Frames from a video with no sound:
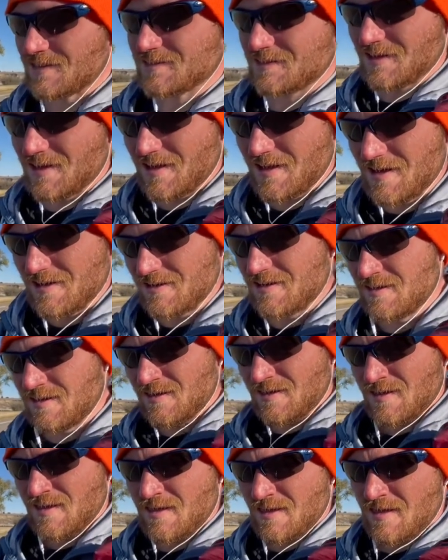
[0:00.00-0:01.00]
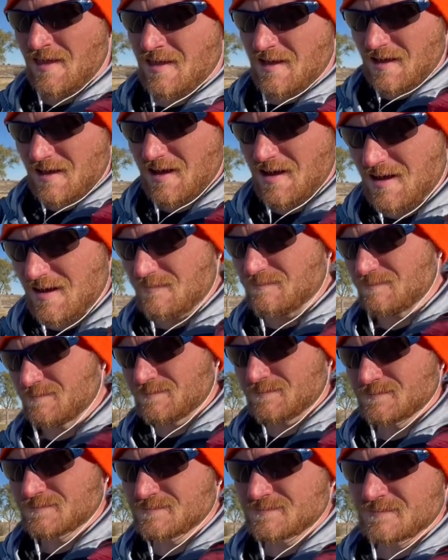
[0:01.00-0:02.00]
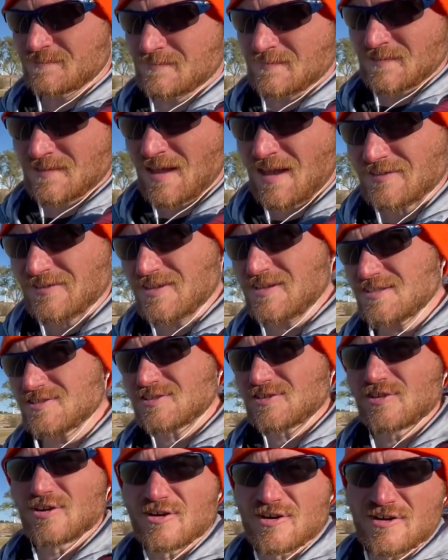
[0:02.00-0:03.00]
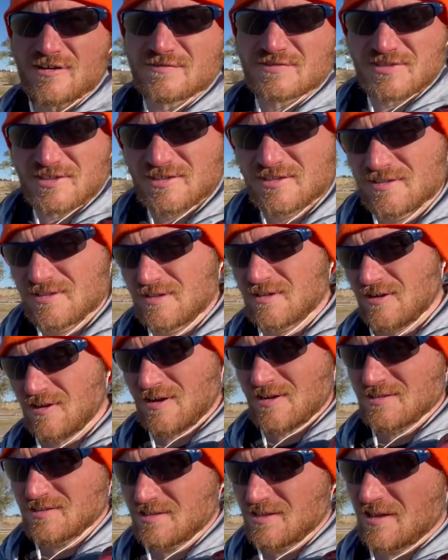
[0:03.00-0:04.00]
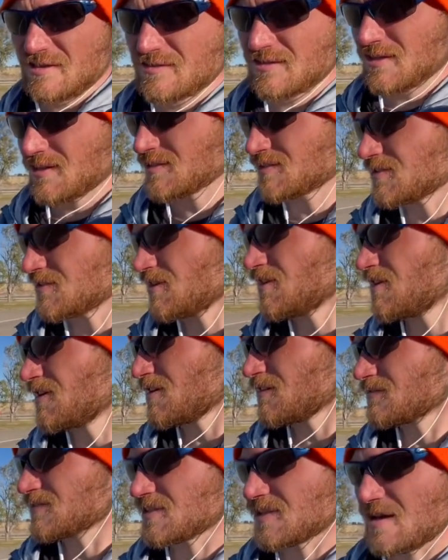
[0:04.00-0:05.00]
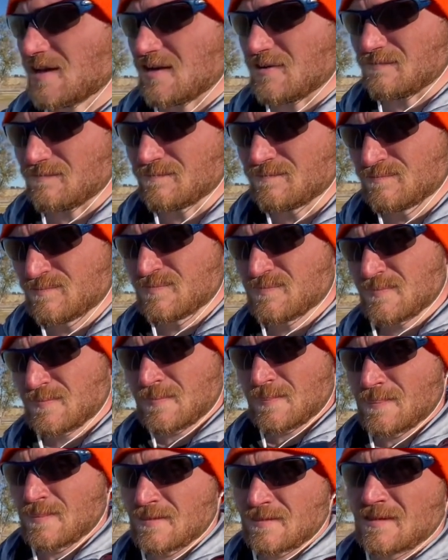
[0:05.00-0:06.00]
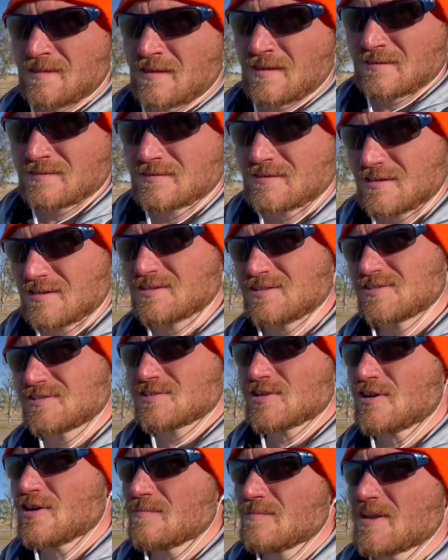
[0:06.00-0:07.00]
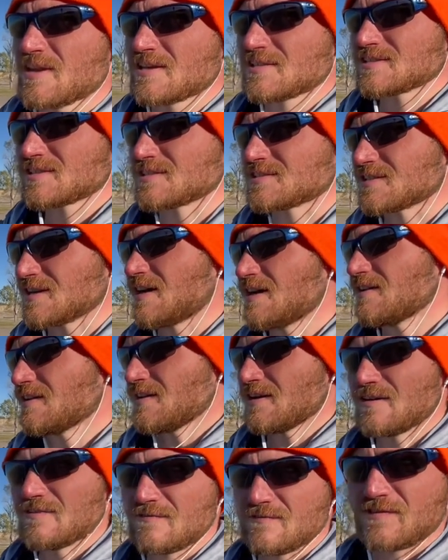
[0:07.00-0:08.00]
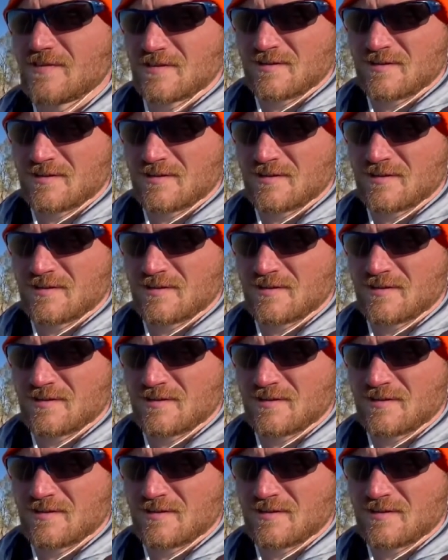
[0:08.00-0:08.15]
that. I think it's nerves. Honestly, I think it's nerves. This terminus is kind of